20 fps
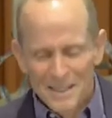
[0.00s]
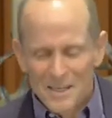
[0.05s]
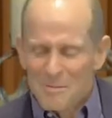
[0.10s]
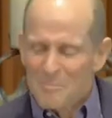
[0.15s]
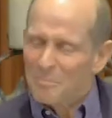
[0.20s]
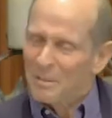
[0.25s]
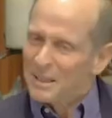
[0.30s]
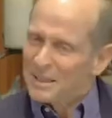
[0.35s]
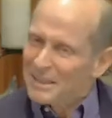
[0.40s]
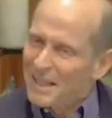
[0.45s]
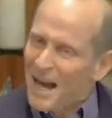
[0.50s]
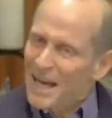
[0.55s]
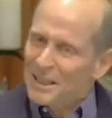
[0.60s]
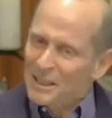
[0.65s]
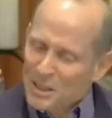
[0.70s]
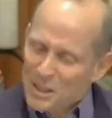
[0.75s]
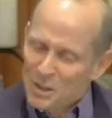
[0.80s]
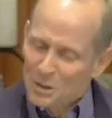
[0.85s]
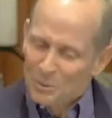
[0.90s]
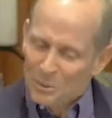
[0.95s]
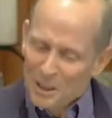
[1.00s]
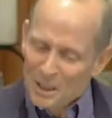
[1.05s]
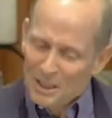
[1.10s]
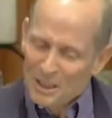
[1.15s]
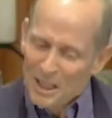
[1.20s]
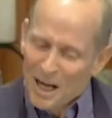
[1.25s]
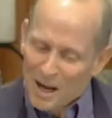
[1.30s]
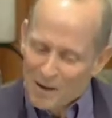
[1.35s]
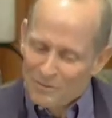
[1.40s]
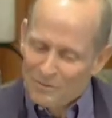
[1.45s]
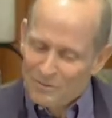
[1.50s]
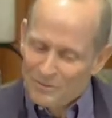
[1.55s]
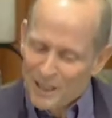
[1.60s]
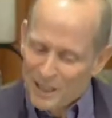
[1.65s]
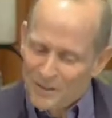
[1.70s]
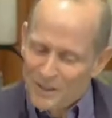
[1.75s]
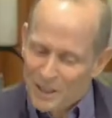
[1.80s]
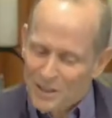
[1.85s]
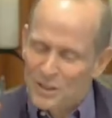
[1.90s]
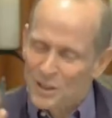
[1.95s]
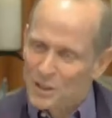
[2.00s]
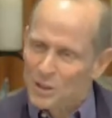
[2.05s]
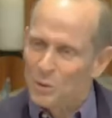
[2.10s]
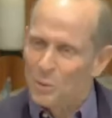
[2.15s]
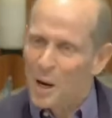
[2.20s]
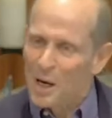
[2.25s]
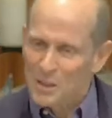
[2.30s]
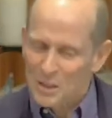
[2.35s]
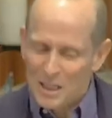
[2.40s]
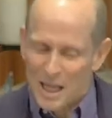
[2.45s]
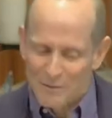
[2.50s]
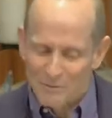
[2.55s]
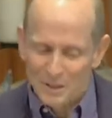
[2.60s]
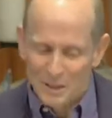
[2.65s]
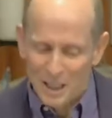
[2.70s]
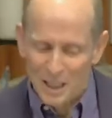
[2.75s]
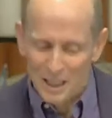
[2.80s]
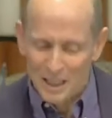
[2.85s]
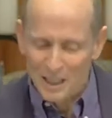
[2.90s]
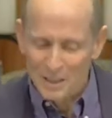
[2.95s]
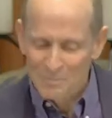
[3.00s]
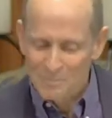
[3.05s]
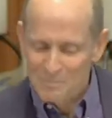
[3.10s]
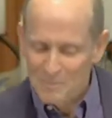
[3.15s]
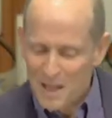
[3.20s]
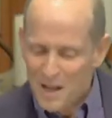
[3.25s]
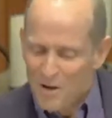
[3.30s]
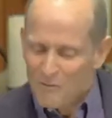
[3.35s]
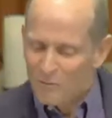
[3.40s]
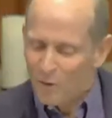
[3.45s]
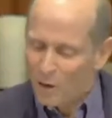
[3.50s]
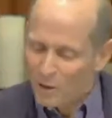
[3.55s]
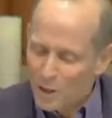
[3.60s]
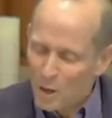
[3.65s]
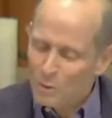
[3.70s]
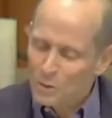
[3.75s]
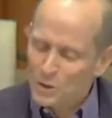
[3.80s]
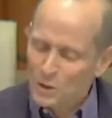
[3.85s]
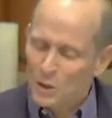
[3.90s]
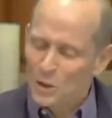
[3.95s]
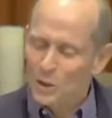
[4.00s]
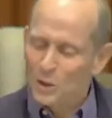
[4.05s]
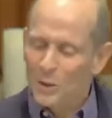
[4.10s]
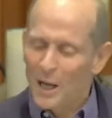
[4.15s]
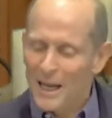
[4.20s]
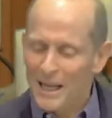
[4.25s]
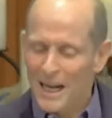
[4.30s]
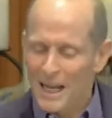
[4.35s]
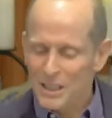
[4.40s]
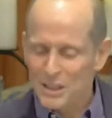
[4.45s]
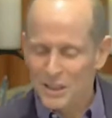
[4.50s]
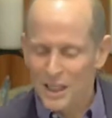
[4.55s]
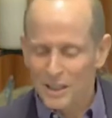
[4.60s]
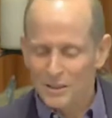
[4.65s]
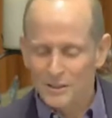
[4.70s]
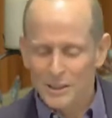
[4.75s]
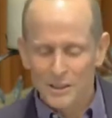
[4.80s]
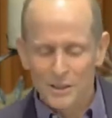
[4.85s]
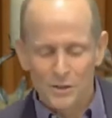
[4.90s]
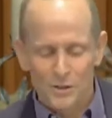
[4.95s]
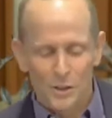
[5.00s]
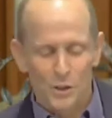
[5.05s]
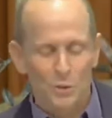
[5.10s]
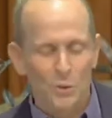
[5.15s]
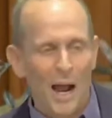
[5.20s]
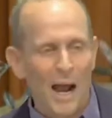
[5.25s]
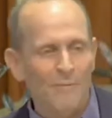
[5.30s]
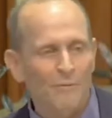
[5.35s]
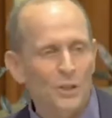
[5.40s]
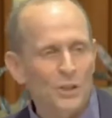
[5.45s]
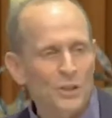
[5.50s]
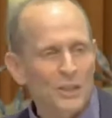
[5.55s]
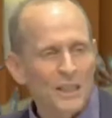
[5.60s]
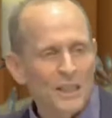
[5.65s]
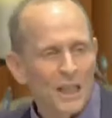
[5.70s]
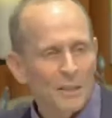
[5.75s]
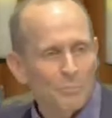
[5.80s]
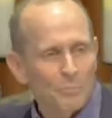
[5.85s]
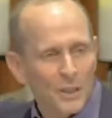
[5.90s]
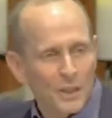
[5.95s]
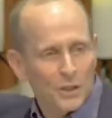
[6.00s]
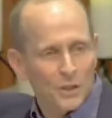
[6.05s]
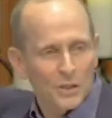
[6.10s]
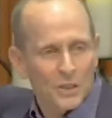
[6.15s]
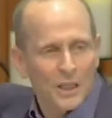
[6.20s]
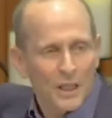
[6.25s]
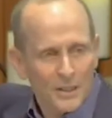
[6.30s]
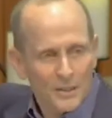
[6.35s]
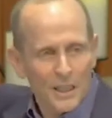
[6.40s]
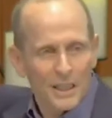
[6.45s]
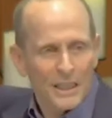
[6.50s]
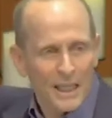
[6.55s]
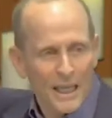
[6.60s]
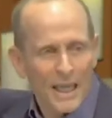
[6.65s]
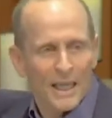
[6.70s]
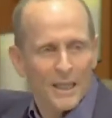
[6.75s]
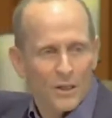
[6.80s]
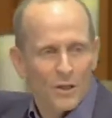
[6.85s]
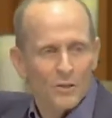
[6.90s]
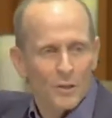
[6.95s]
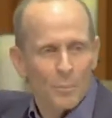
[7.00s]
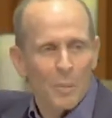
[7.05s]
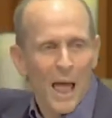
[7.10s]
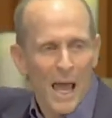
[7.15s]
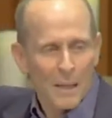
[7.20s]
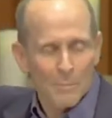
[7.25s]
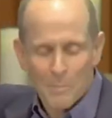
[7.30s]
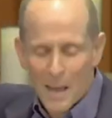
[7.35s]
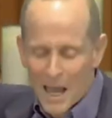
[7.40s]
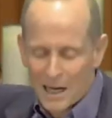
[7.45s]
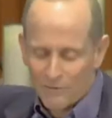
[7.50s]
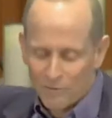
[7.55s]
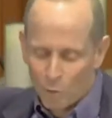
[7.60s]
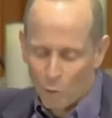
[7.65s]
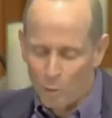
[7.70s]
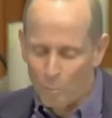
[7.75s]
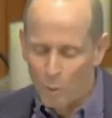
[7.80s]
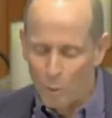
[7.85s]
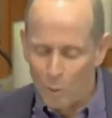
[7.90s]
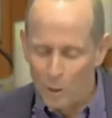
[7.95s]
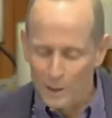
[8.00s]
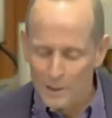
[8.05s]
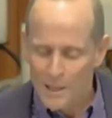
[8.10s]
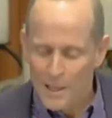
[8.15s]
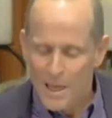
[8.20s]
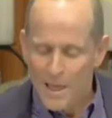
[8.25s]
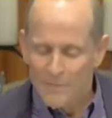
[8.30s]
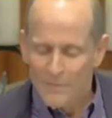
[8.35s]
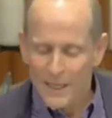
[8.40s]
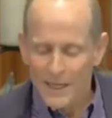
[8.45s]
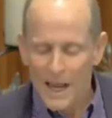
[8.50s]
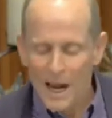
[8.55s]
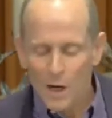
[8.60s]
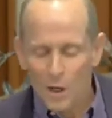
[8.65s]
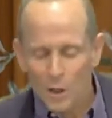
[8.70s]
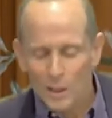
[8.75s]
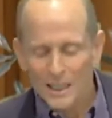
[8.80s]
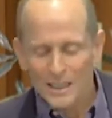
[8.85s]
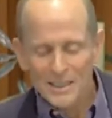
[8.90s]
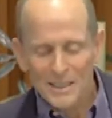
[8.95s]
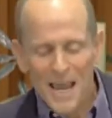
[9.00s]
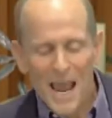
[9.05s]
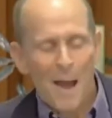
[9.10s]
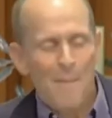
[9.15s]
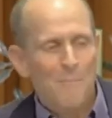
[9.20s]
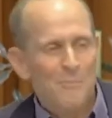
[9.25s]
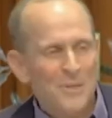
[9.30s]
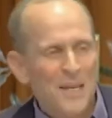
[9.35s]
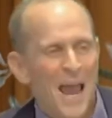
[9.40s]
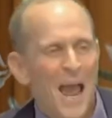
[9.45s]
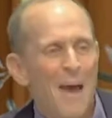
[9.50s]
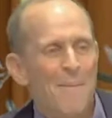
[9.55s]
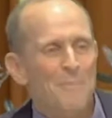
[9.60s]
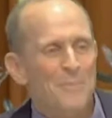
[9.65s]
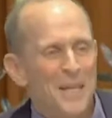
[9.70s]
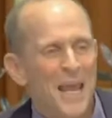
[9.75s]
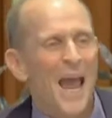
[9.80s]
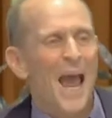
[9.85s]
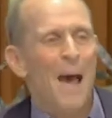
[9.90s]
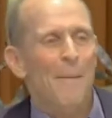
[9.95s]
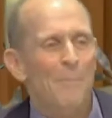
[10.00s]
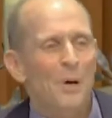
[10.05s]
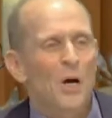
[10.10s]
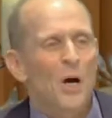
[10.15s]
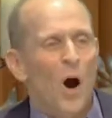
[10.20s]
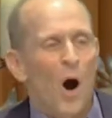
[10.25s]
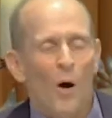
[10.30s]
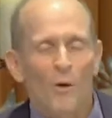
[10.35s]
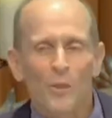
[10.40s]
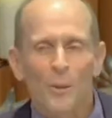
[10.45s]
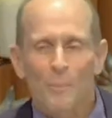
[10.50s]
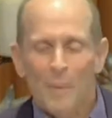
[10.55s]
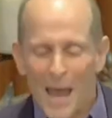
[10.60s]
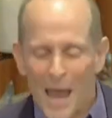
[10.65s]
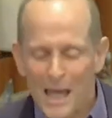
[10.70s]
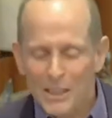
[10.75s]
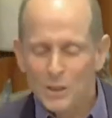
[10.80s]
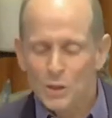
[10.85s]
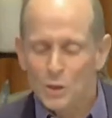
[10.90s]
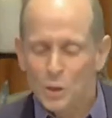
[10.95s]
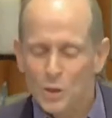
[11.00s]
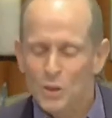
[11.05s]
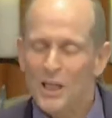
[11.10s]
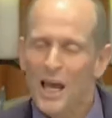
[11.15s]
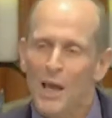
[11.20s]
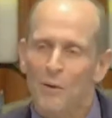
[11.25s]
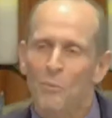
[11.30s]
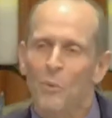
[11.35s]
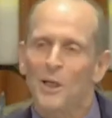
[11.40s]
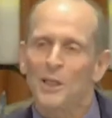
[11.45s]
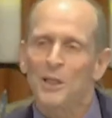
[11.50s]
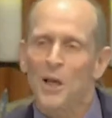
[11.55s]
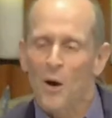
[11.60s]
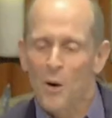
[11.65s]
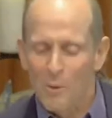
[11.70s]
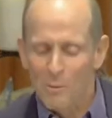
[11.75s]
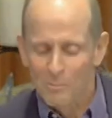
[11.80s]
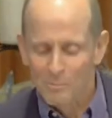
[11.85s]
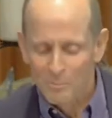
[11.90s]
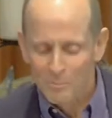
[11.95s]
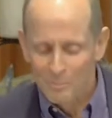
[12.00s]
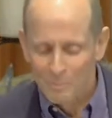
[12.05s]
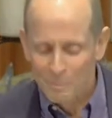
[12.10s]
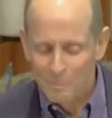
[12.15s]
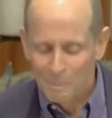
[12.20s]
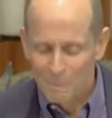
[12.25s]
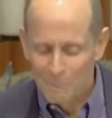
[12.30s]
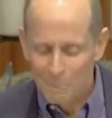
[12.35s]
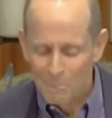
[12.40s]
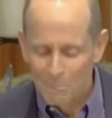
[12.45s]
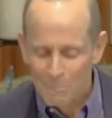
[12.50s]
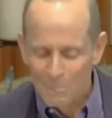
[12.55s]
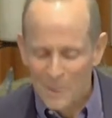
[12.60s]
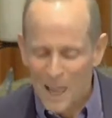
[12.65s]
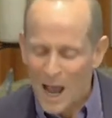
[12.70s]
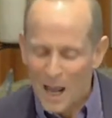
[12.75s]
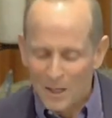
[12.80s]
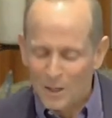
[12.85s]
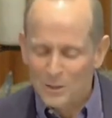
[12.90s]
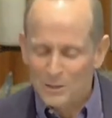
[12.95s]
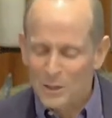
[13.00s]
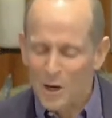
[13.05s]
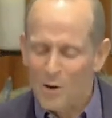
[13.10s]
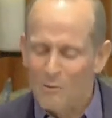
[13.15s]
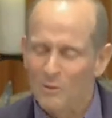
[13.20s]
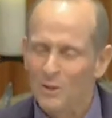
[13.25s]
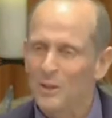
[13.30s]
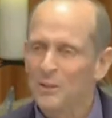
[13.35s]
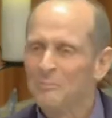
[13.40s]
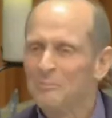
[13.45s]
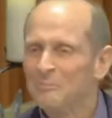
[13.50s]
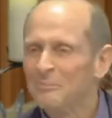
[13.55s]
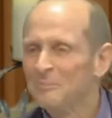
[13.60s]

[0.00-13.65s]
But not discreet enough in this situation, evidently. For no sooner had I settled into the driver's seat and pitched the can on the back floorboard than I heard a tap, tap, tap on the passenger side window. I looked over.